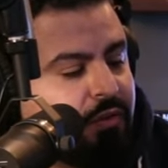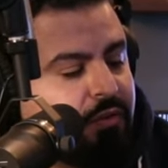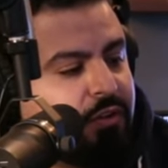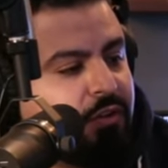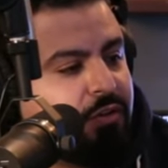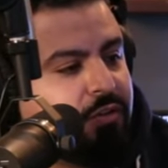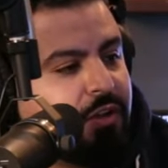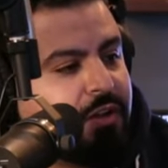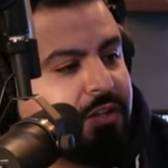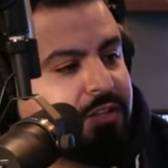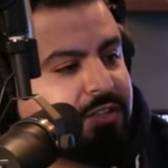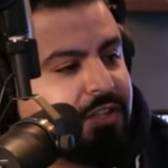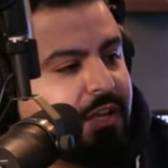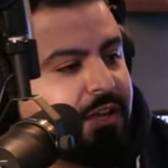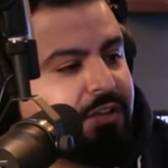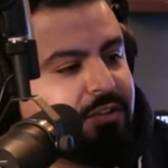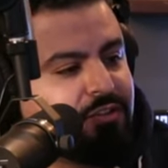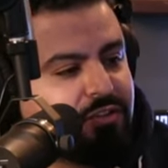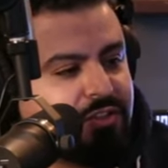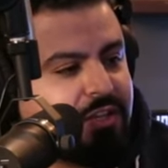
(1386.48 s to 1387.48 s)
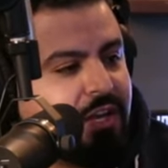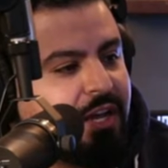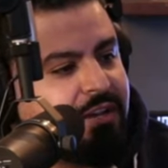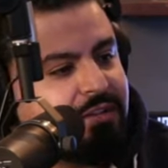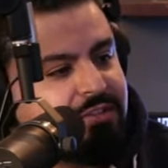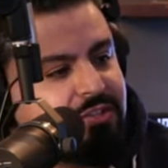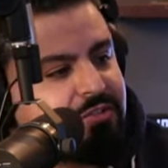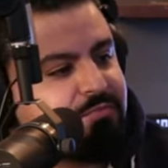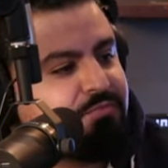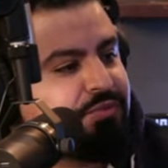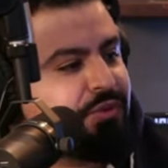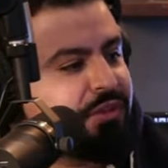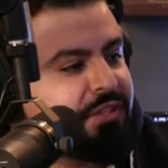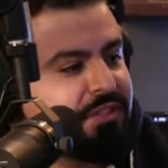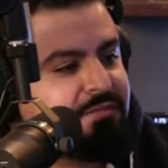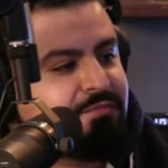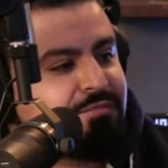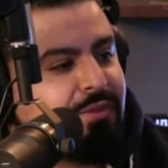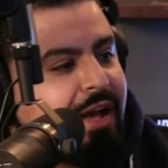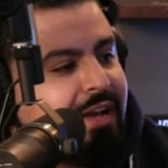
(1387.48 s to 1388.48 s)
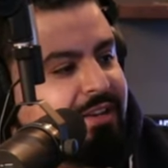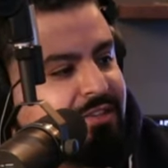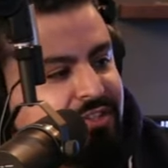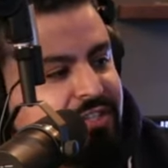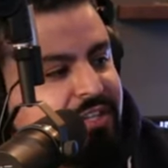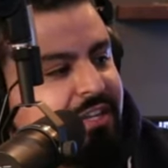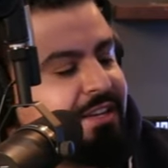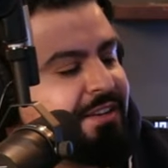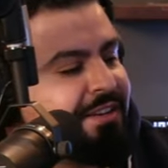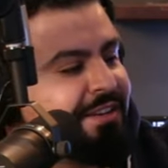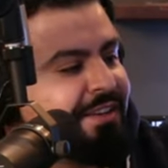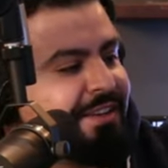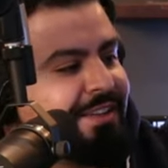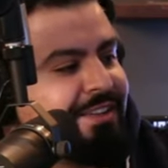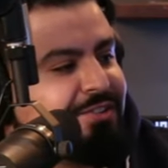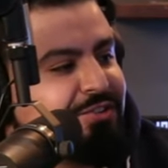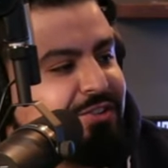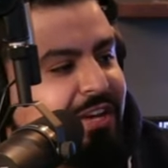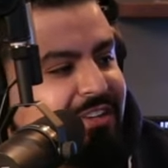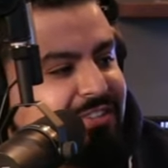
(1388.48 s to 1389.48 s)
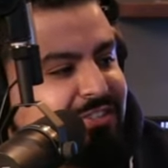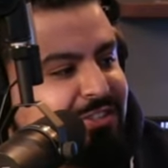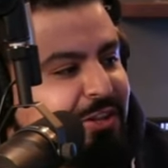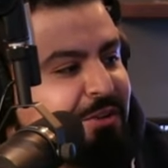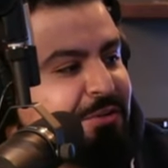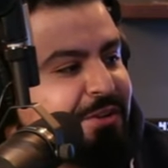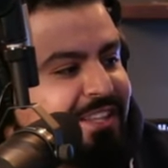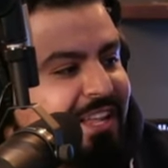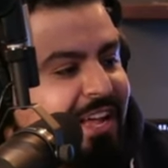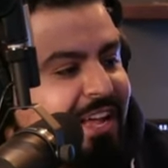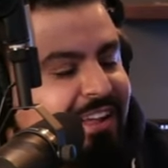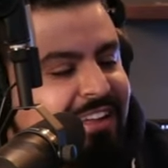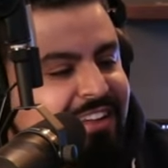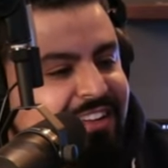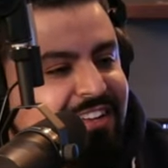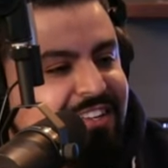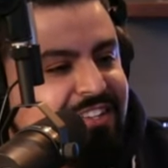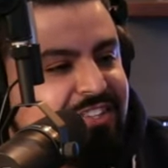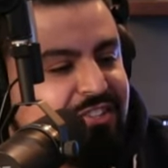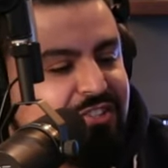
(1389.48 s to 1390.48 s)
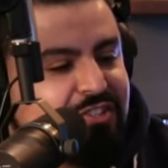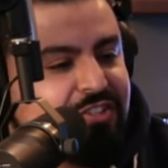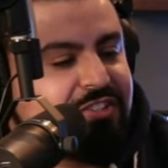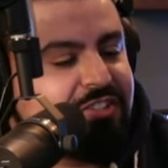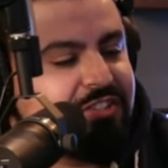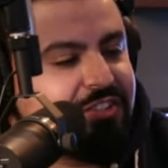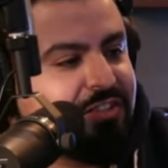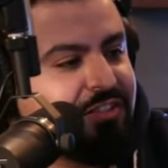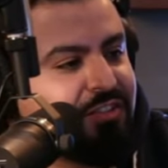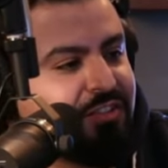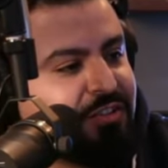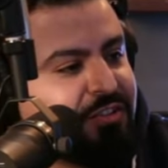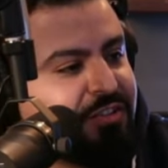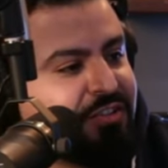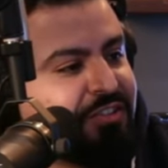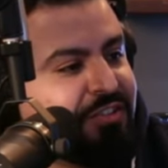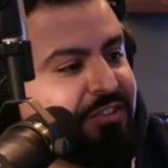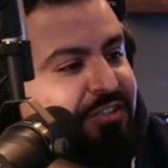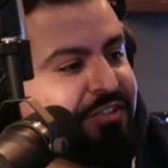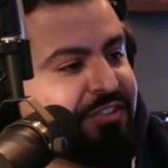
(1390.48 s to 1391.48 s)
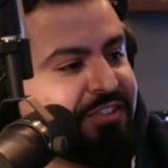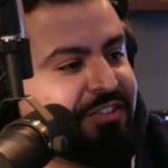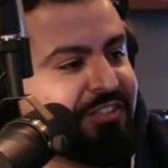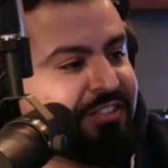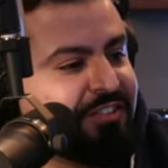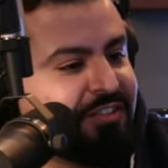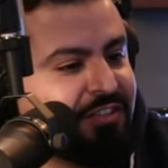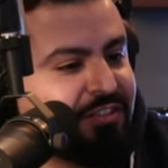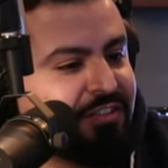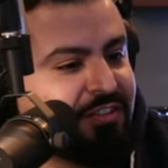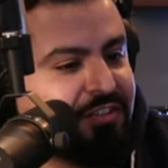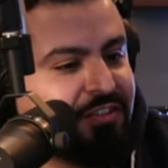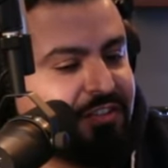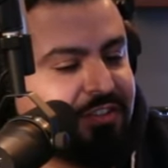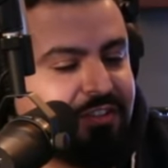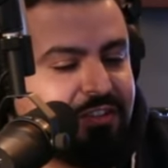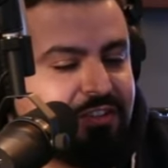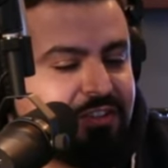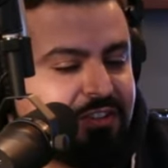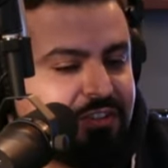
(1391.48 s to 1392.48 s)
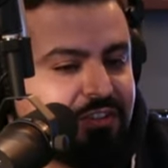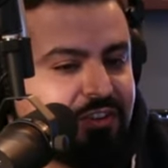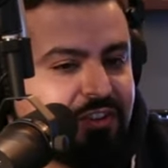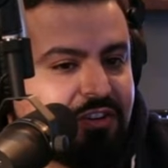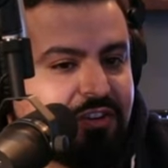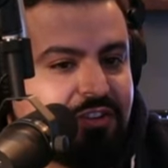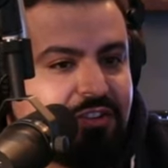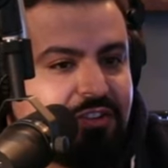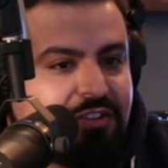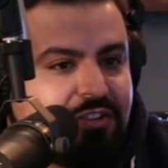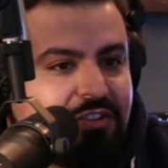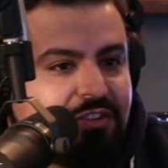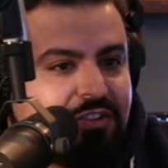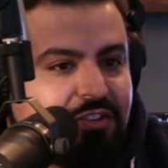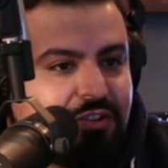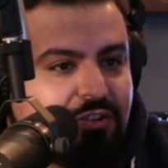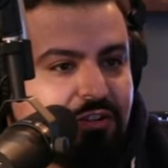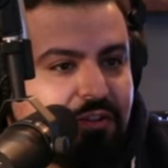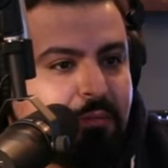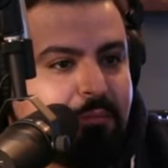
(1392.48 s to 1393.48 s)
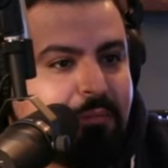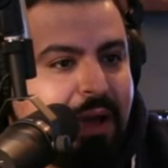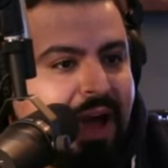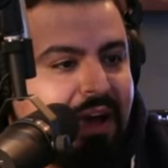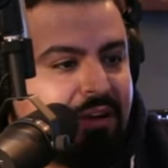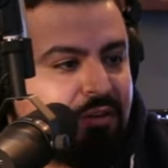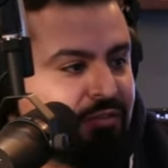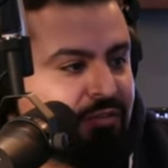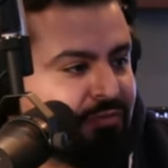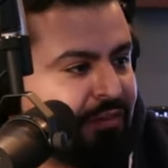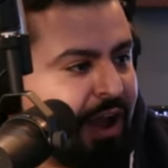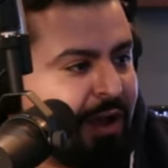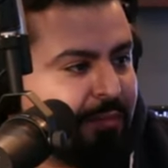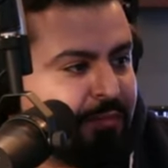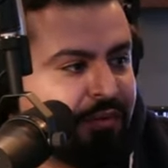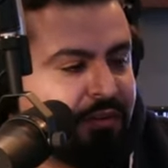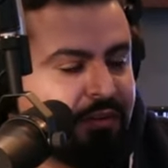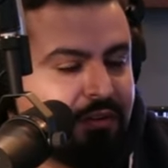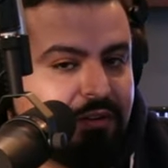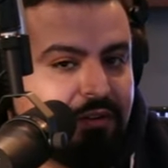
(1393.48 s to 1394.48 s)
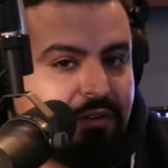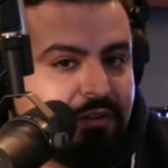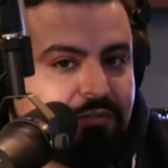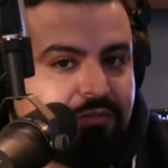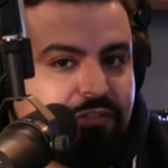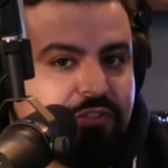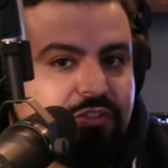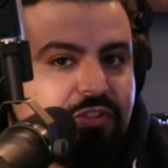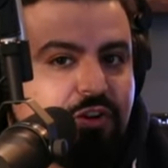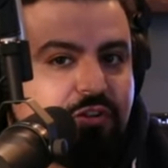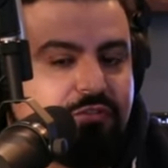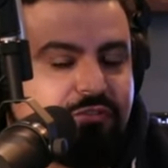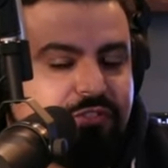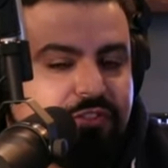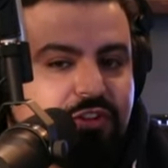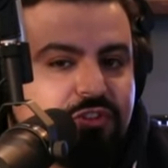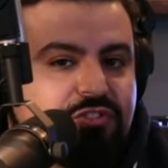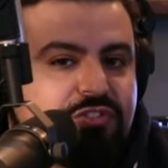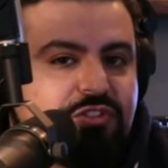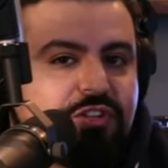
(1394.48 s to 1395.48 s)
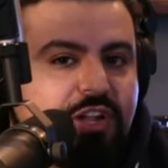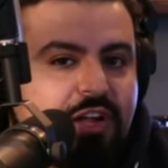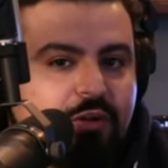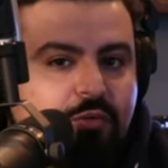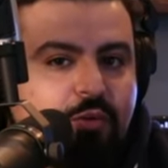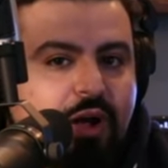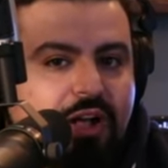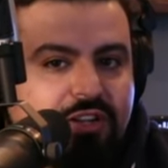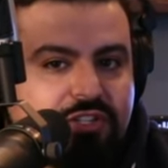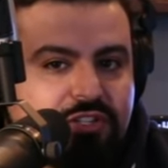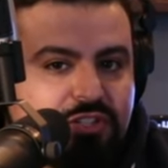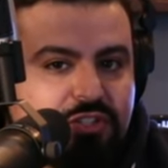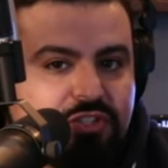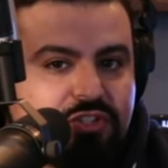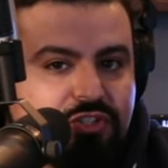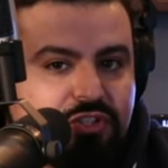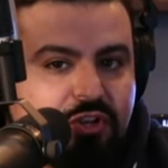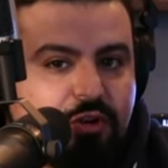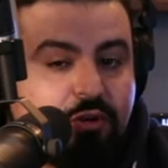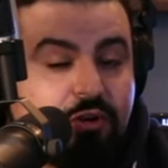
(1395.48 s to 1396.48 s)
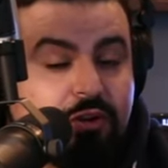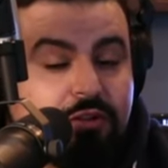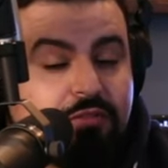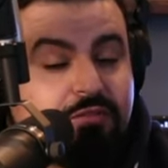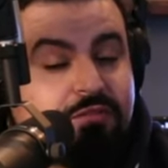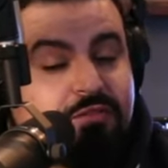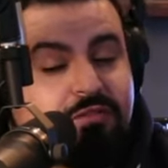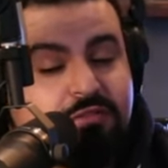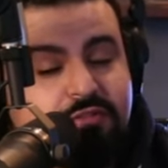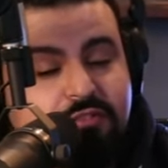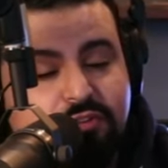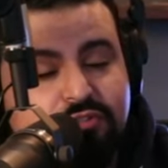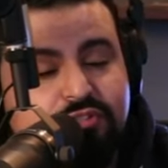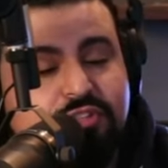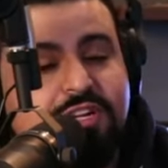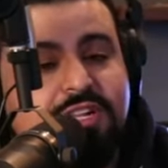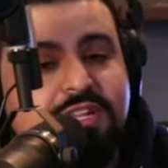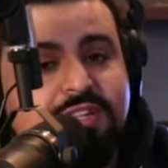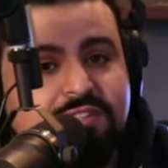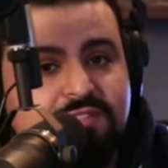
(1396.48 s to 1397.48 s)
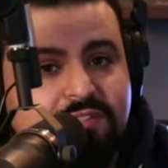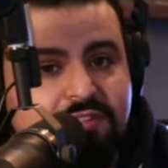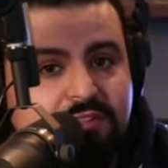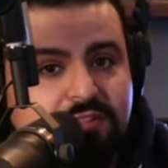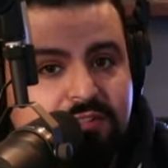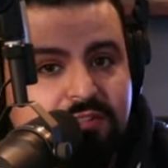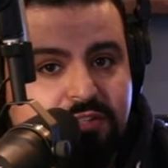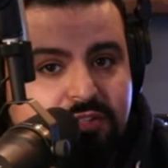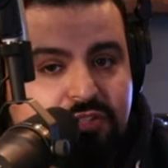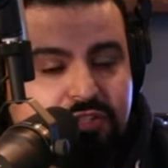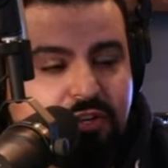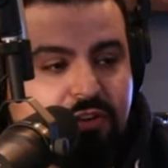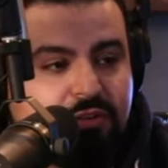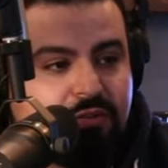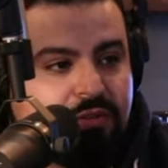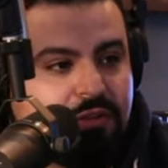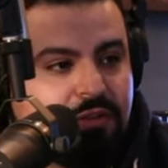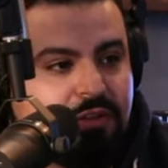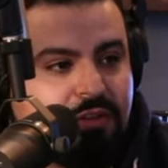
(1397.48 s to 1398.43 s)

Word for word: hold when, on a second. You just kind of just breeze and rise shit. You got to slow it down. I'm sorry. You're you're you're a battle rapper. For those for those of you that are watching this show or those of you that are listening to the show,